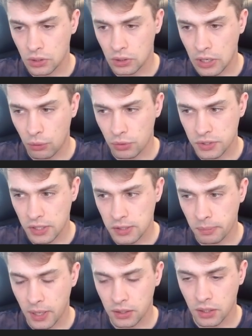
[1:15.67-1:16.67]
I was
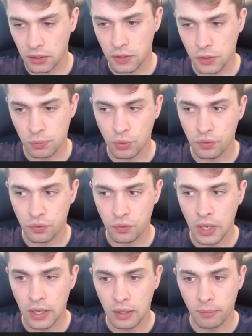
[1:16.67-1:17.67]
expecting this move
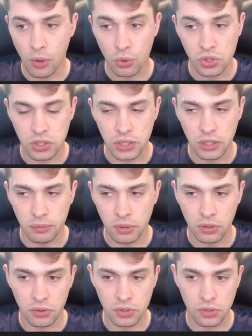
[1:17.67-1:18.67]
mostly
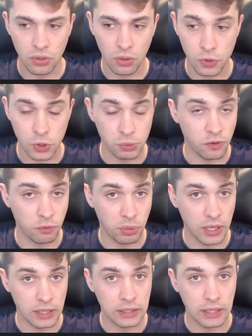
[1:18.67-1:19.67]
because also we've
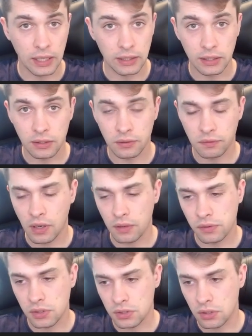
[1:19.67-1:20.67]
played like that 5
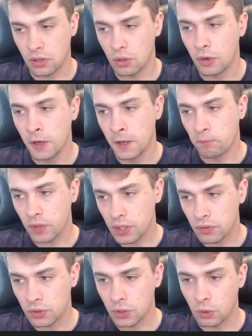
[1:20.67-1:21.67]
years ago,
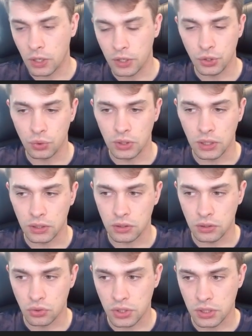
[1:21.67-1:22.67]
even though I knew that
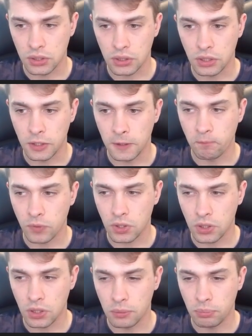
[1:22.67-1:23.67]
recently
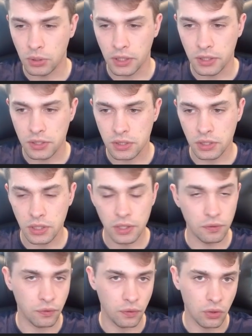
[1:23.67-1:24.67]
he plays
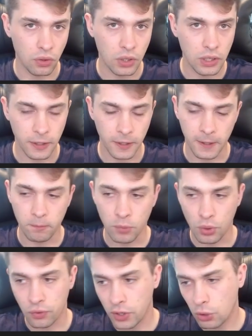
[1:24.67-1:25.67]
e4 more
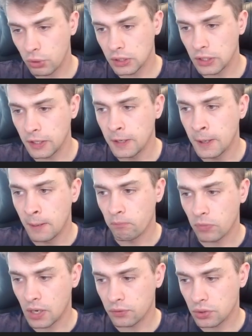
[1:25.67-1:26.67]
frequently.
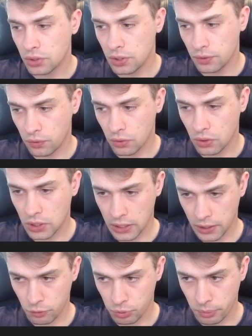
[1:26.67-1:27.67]
After d4,
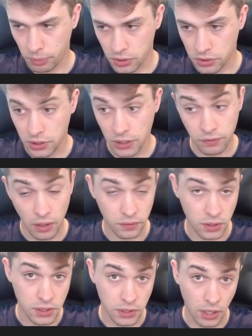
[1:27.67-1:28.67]
I've prepared d5
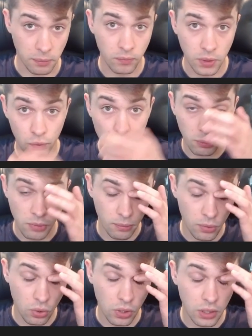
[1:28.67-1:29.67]
this time. If you remember
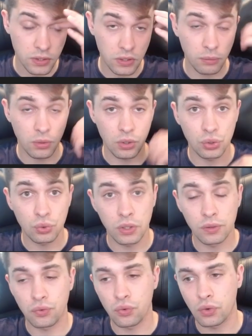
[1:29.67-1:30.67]
rounds number 2 and
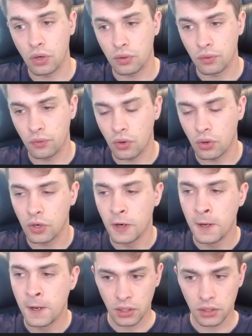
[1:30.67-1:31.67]
4,
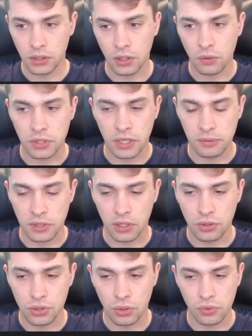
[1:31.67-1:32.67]
in those games I
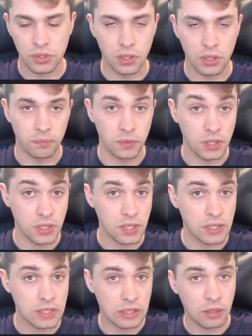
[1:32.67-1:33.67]
chose the d6
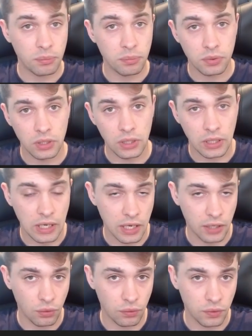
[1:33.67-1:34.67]
setup in
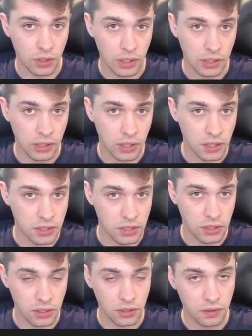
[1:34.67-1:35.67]
kind of the King's
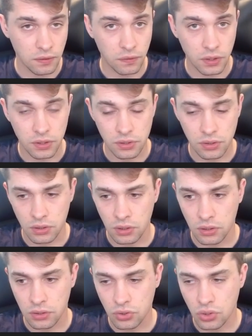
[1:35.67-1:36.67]
Indian defense
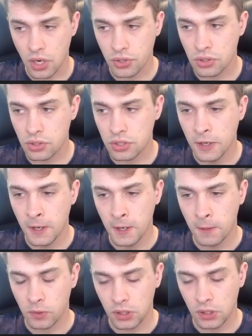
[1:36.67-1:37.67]
structures.
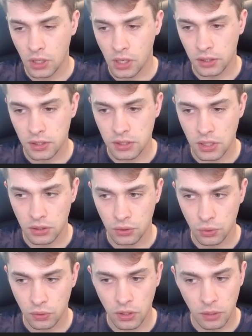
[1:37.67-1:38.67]
In here I decided
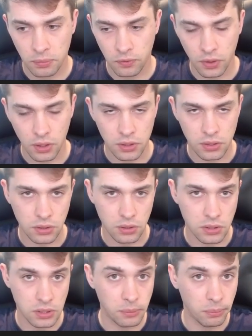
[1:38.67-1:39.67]
to keep things
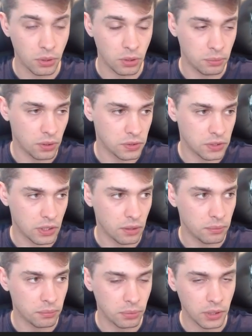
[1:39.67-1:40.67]
simpler because I
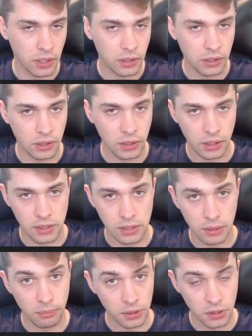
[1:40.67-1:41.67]
am playing against a
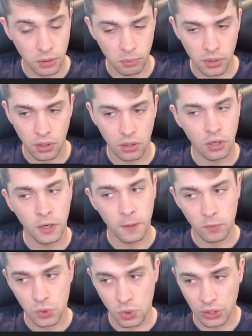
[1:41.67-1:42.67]
better player,
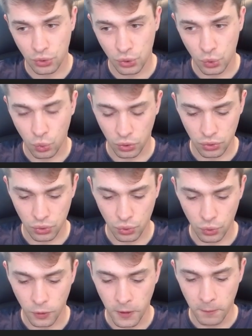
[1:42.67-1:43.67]
so I don't want
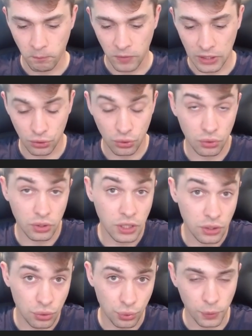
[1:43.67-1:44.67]
to and don't
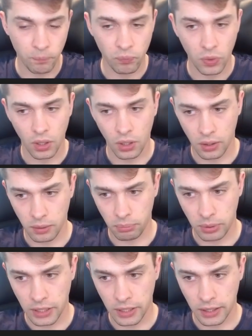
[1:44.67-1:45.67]
need to
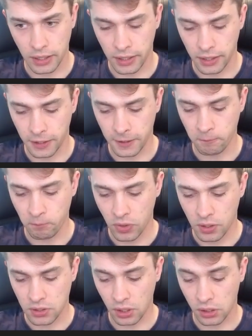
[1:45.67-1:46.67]
play a
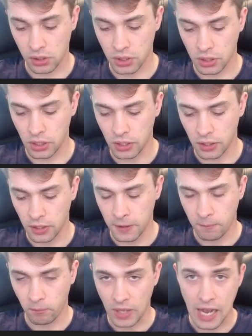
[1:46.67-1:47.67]
strategically
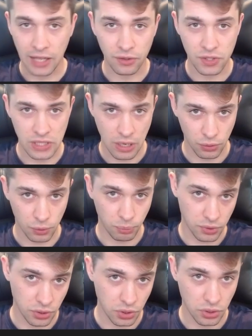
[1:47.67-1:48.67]
unsound
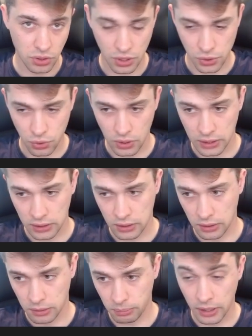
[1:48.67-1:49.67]
position just to get a
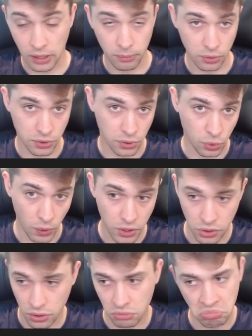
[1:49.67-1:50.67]
playable
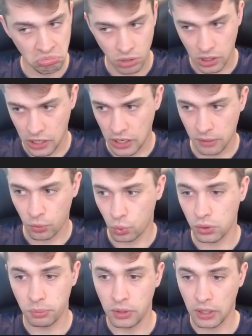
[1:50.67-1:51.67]
situation.
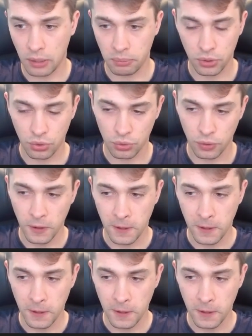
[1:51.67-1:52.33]
Would be happy to